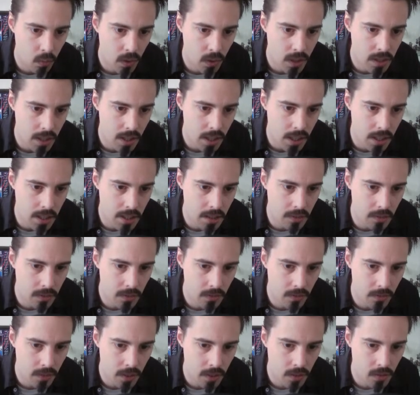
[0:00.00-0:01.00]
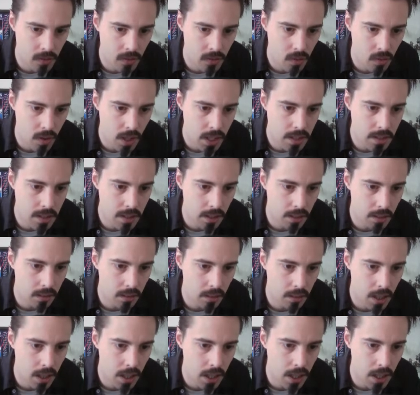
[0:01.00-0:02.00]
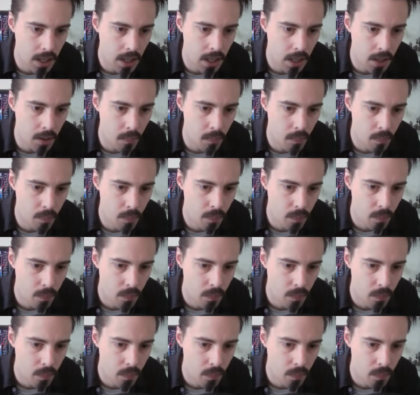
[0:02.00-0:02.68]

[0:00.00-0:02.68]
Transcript: which is frustrating. So I'm